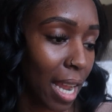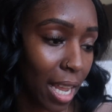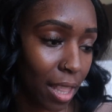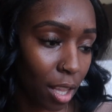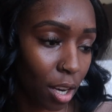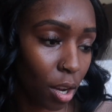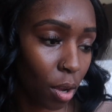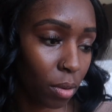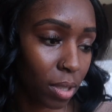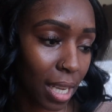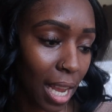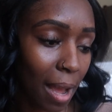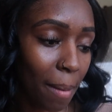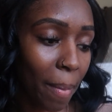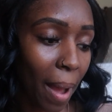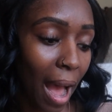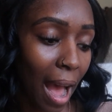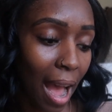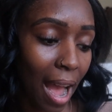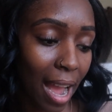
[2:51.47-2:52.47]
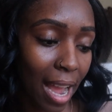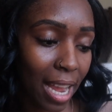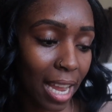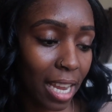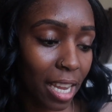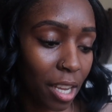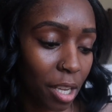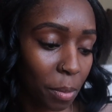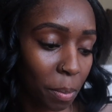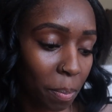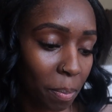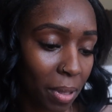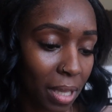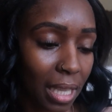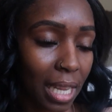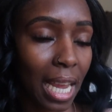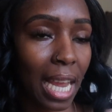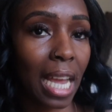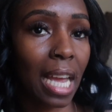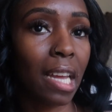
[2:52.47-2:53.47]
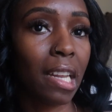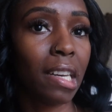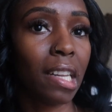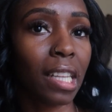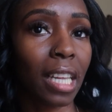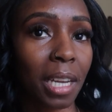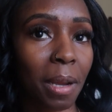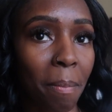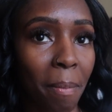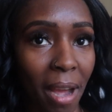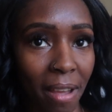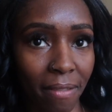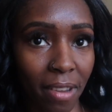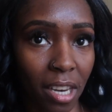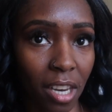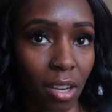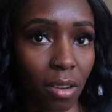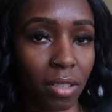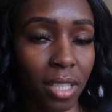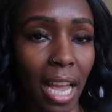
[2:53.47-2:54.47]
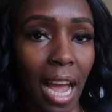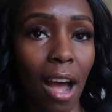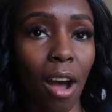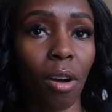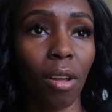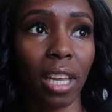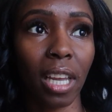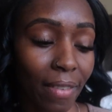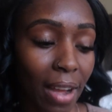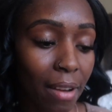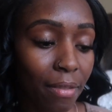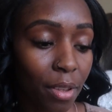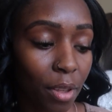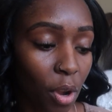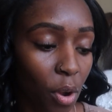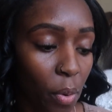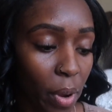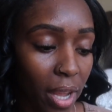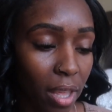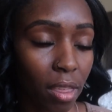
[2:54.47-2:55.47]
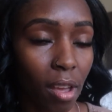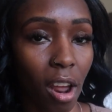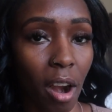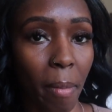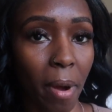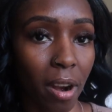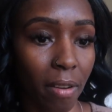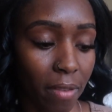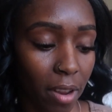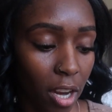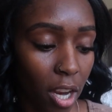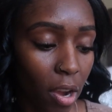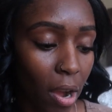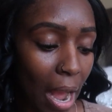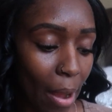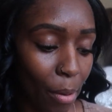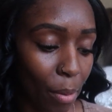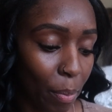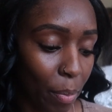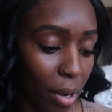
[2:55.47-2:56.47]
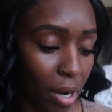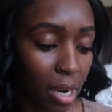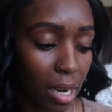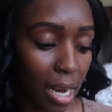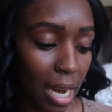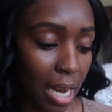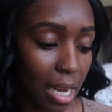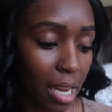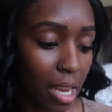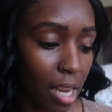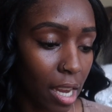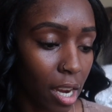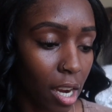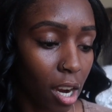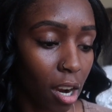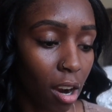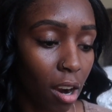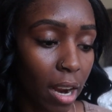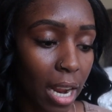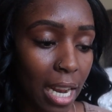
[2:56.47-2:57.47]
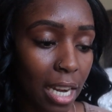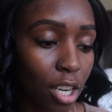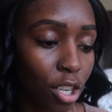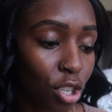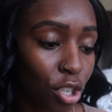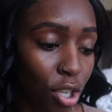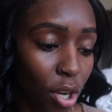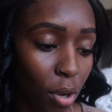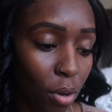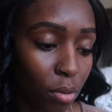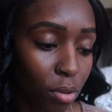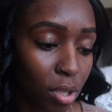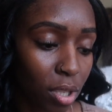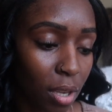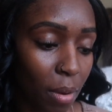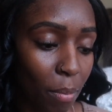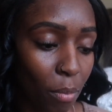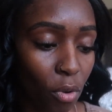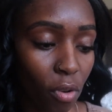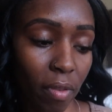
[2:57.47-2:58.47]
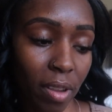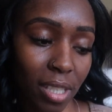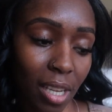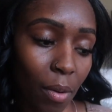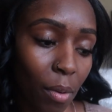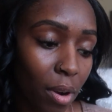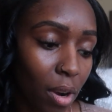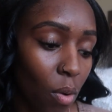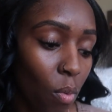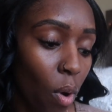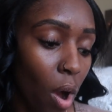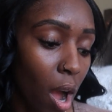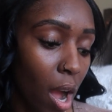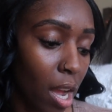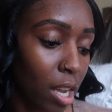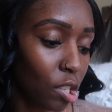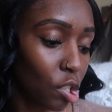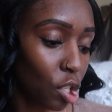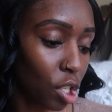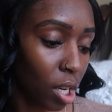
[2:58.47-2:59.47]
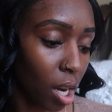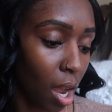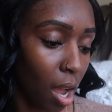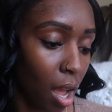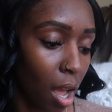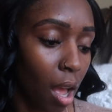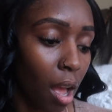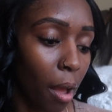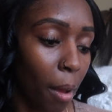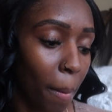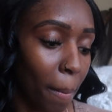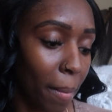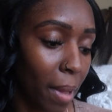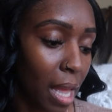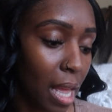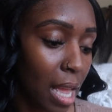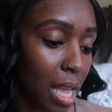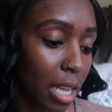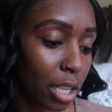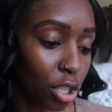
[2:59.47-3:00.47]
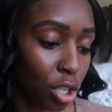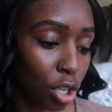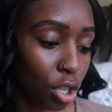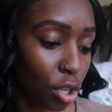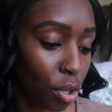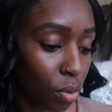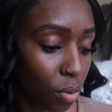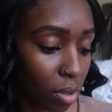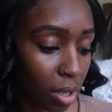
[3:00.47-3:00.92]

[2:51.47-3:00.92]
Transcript: In the Notes app, I plan like my videos out. Like if I have a quick thought about a video, I will put it in here. Any shows and movies I want to watch, to-do